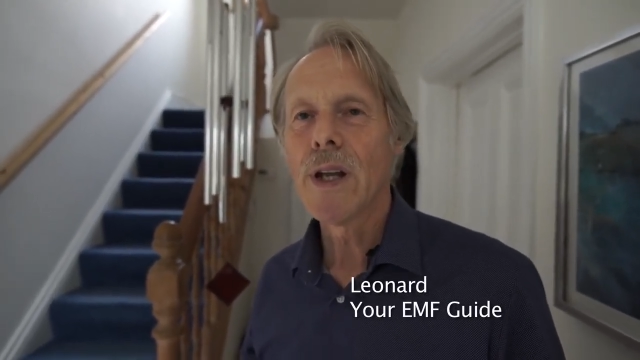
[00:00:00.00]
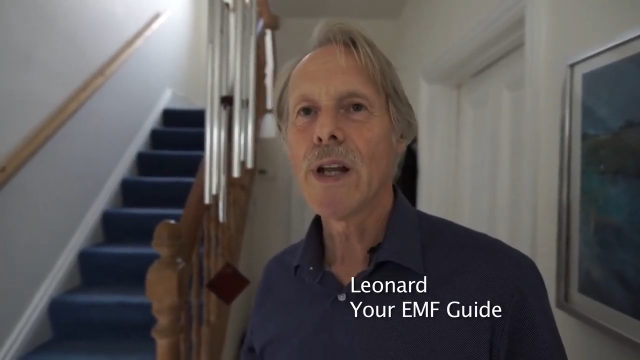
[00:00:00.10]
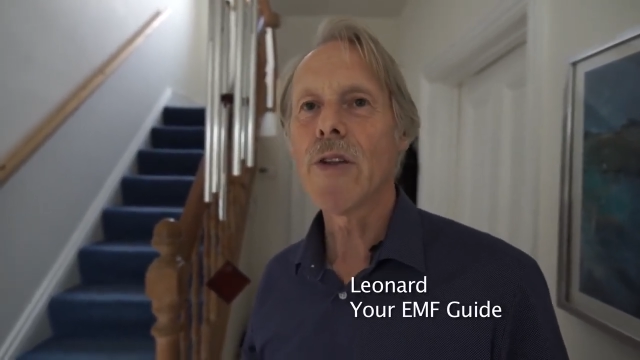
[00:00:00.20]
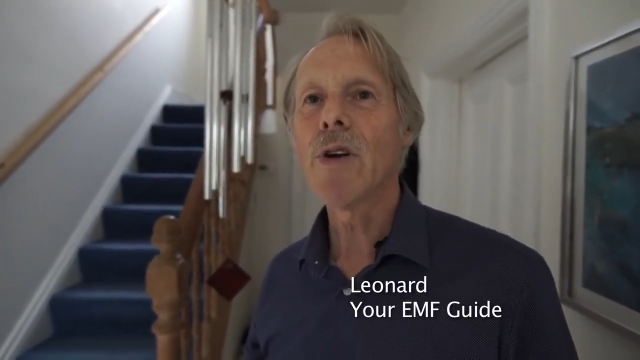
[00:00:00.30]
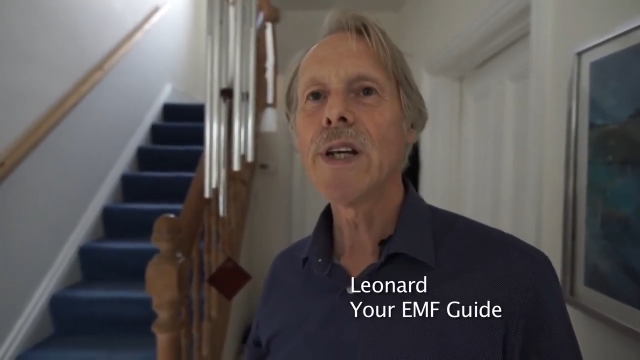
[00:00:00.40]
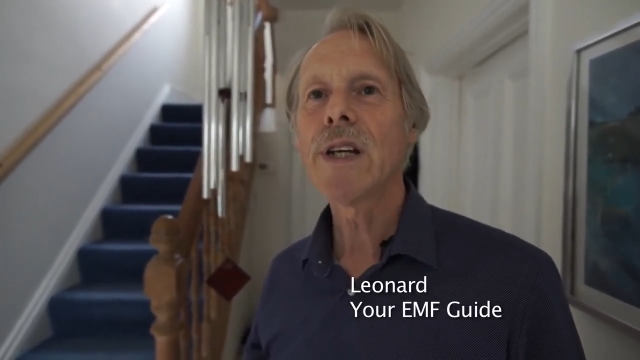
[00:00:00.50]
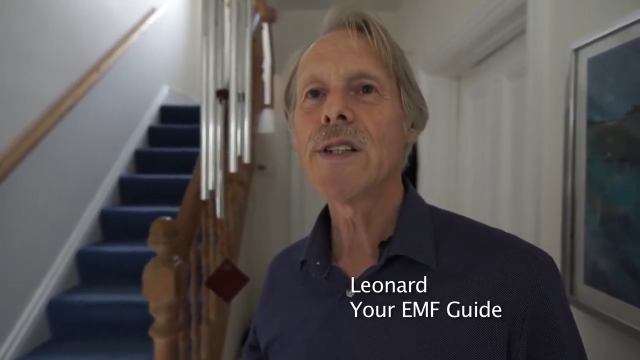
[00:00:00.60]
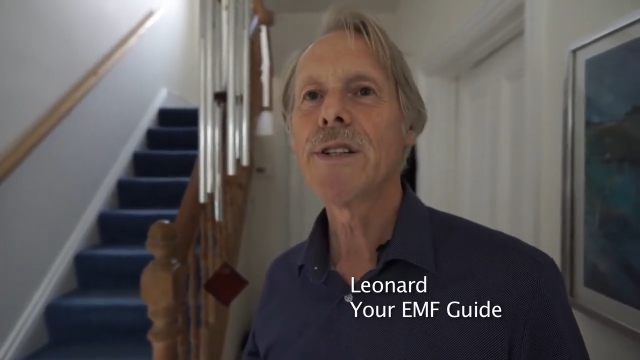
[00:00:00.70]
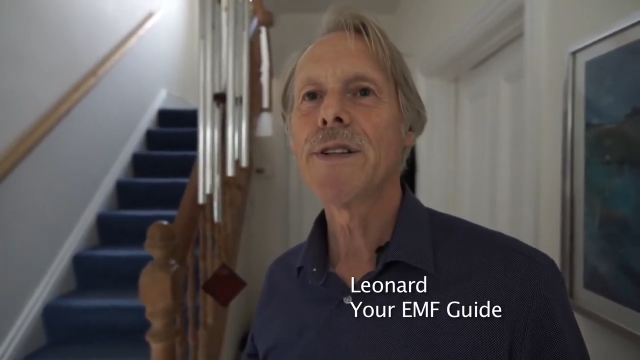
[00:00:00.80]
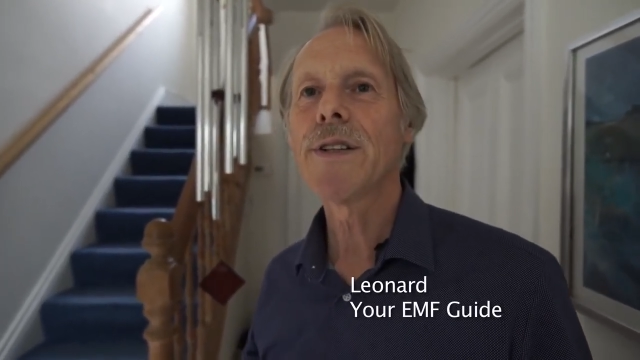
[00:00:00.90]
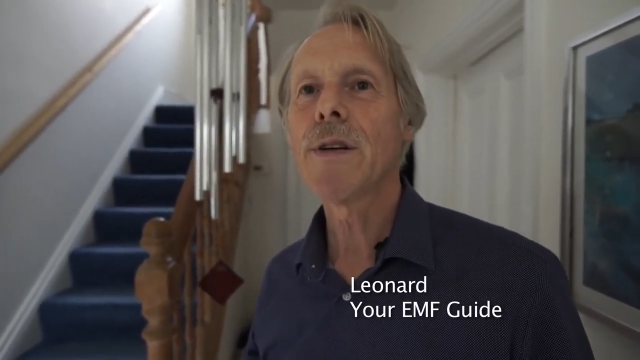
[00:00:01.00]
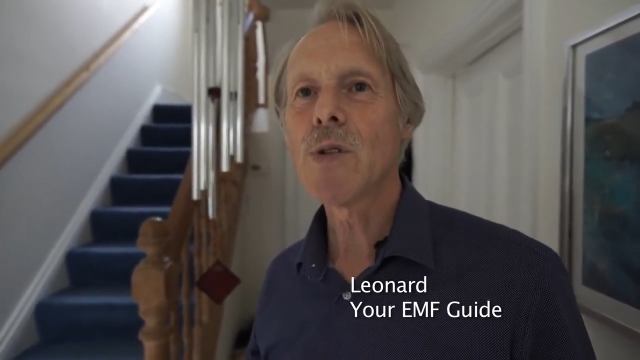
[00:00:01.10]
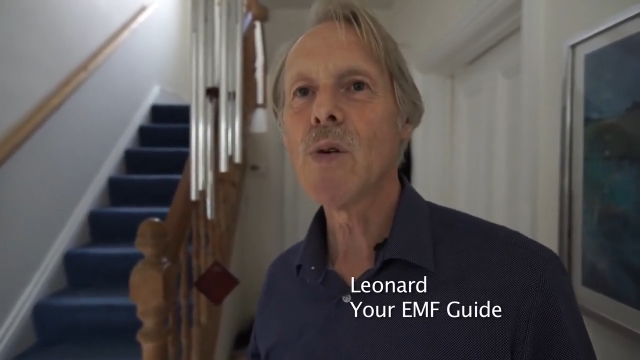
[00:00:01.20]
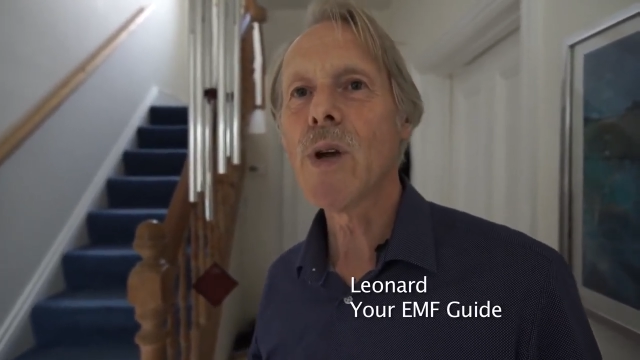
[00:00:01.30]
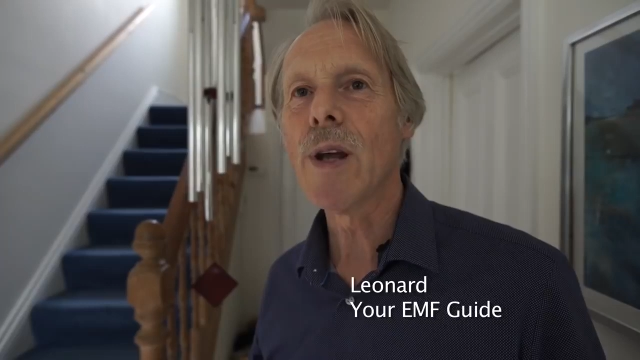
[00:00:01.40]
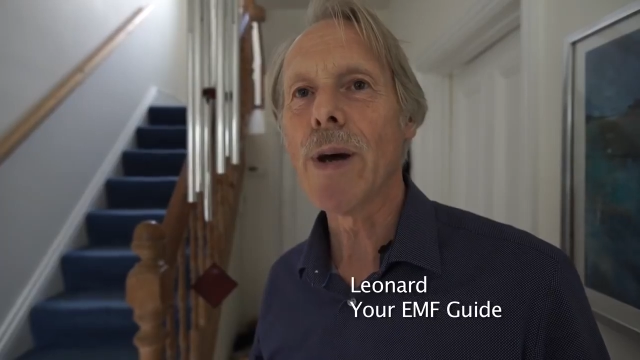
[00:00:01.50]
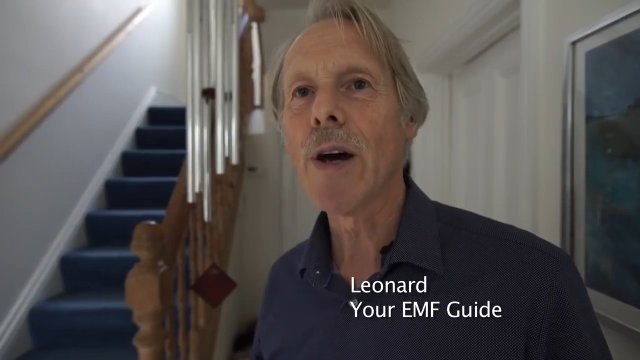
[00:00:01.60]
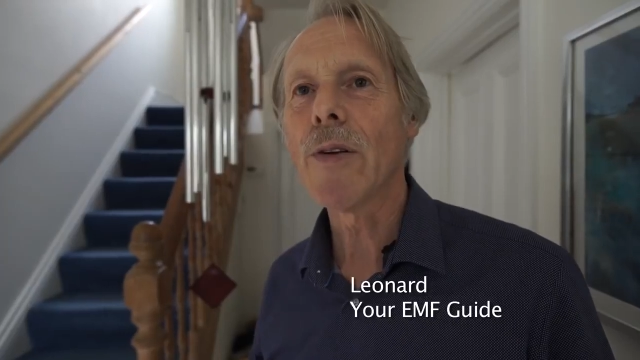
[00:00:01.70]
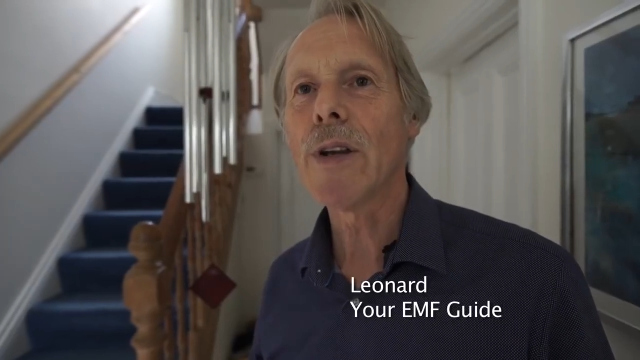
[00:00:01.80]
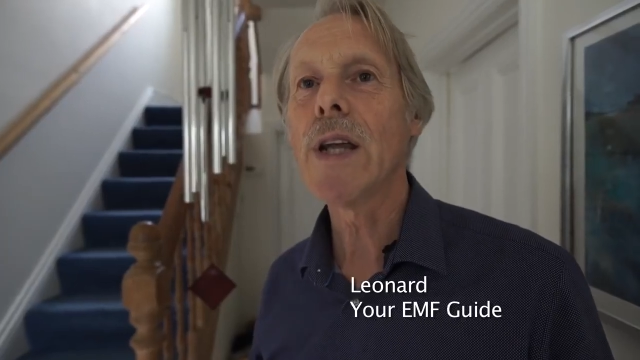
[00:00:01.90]
Now the radiation that I'm talking
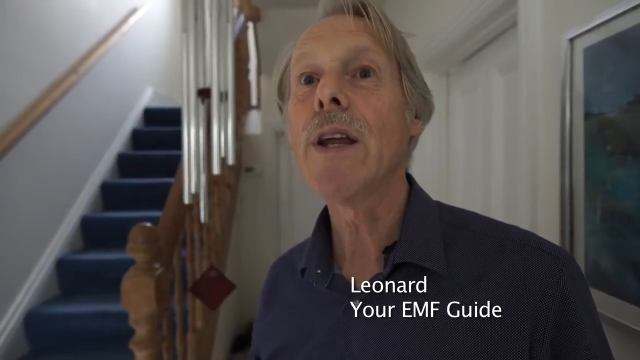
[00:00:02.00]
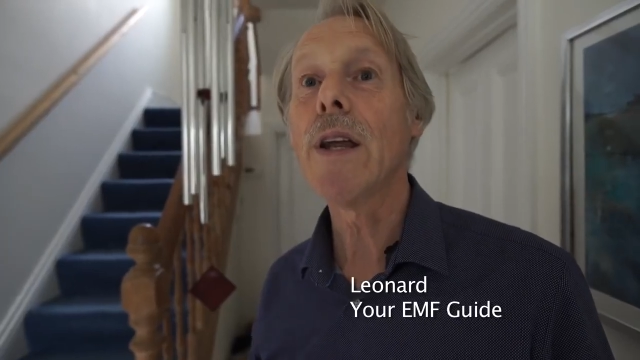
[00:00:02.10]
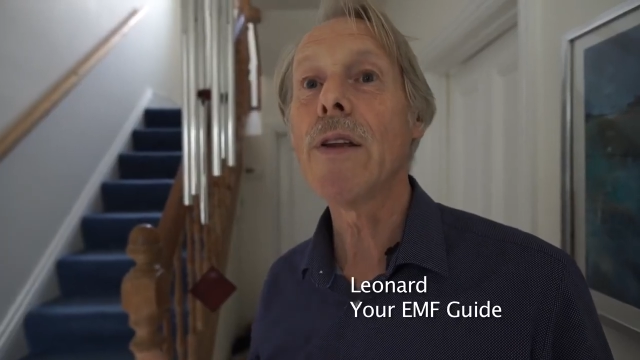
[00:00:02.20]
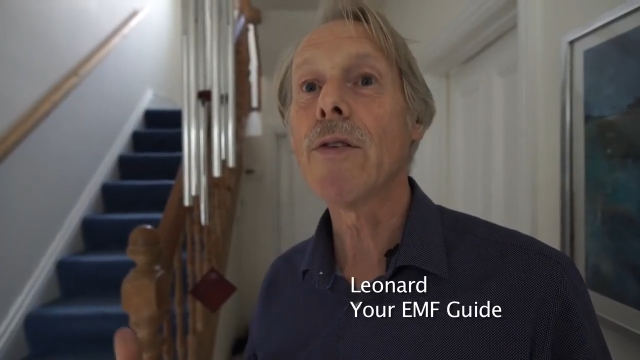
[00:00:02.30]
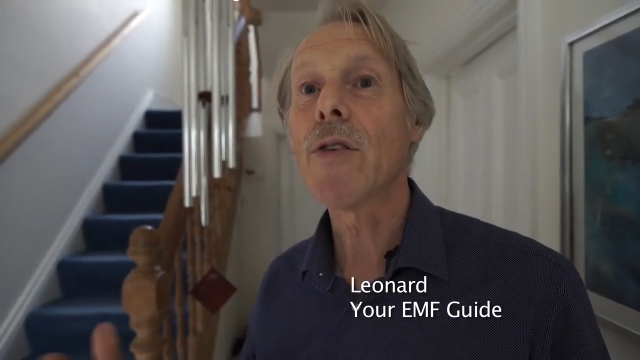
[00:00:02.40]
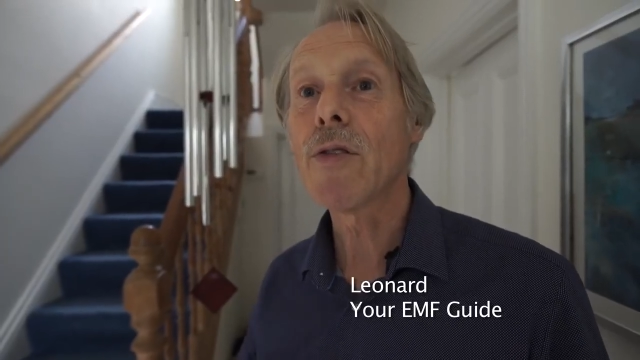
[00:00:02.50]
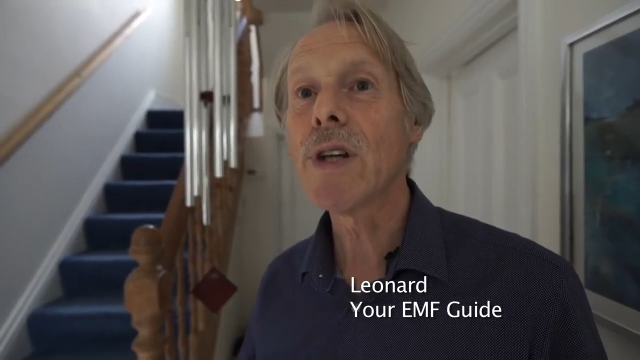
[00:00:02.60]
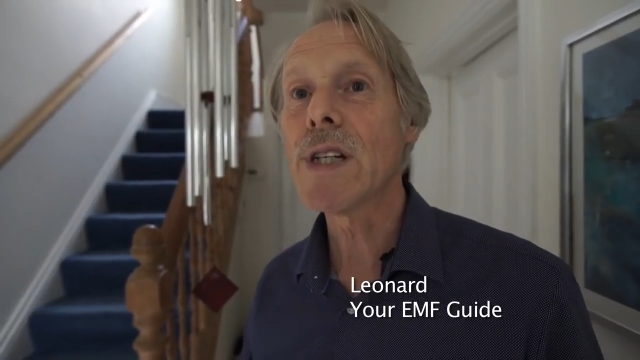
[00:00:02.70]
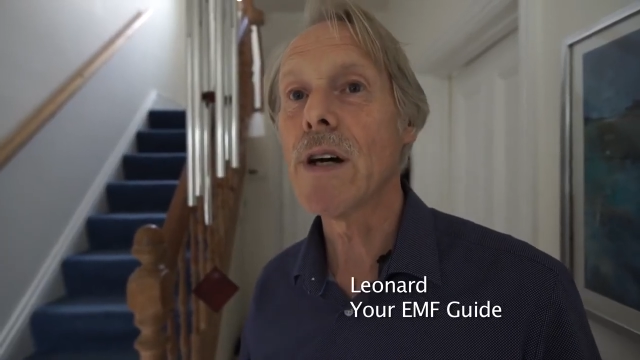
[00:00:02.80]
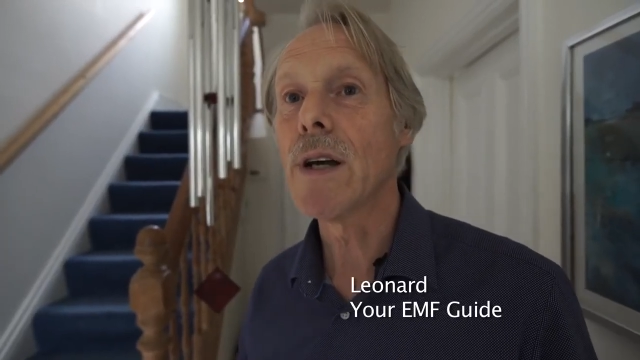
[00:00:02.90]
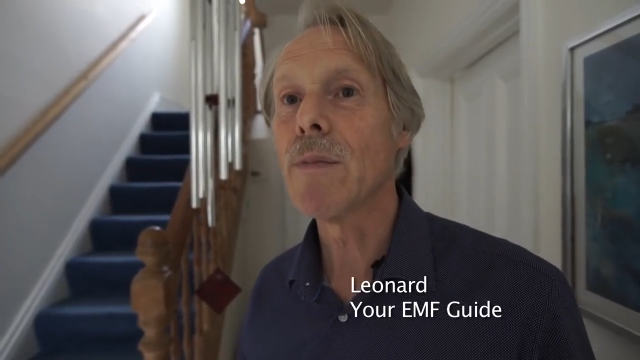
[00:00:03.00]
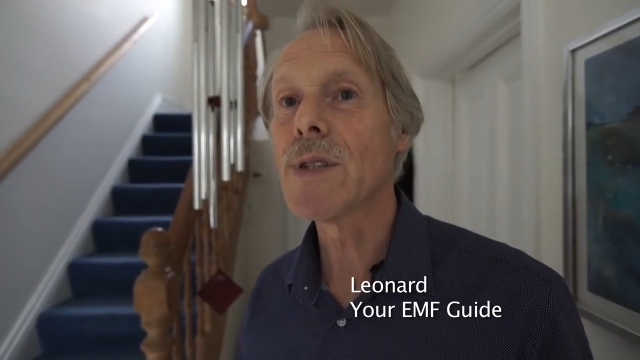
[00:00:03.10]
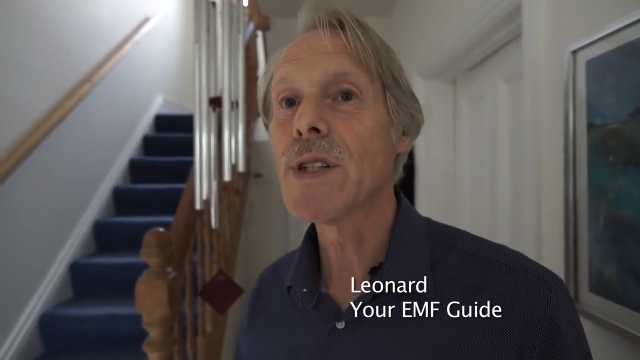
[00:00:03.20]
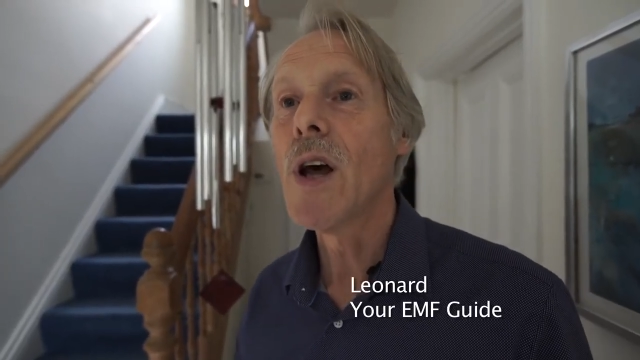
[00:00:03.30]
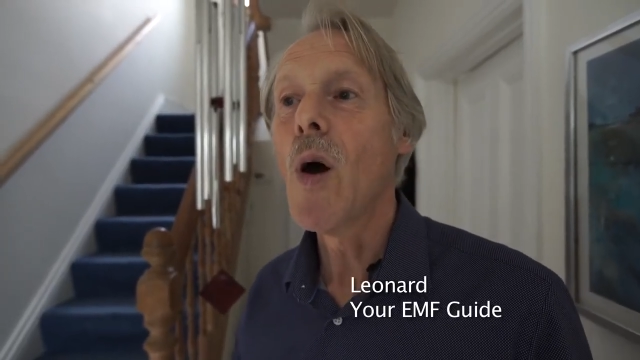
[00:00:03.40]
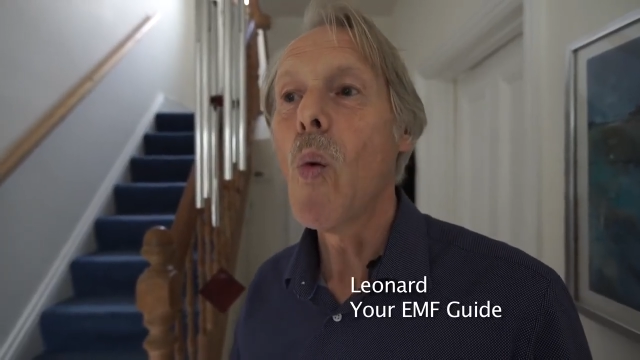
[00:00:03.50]
about, there are three types.